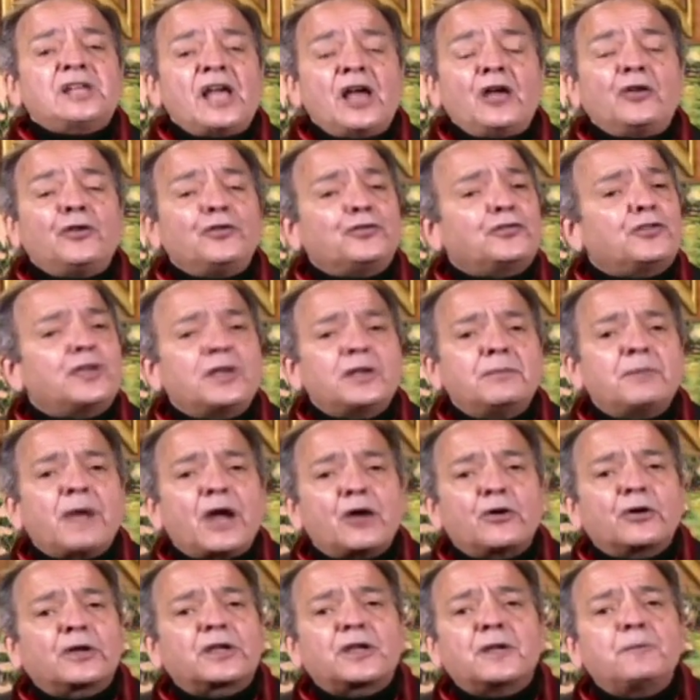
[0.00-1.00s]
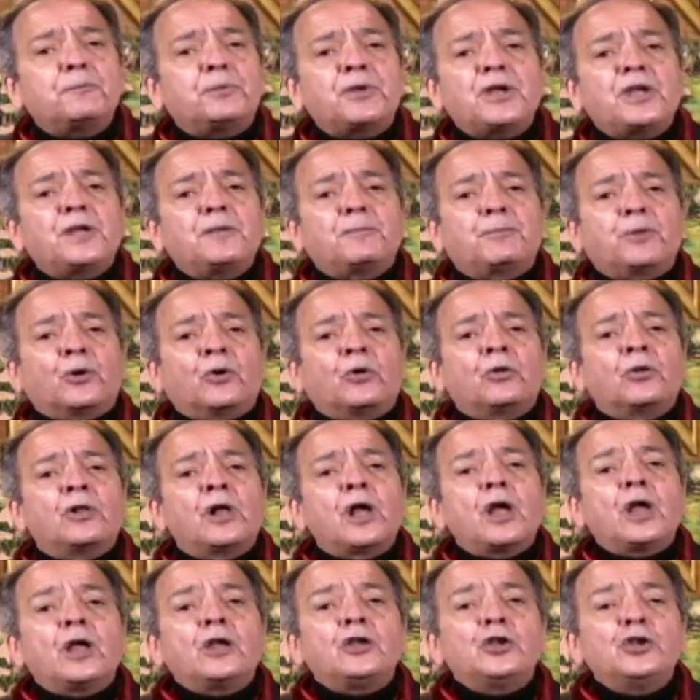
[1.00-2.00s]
tells the American people,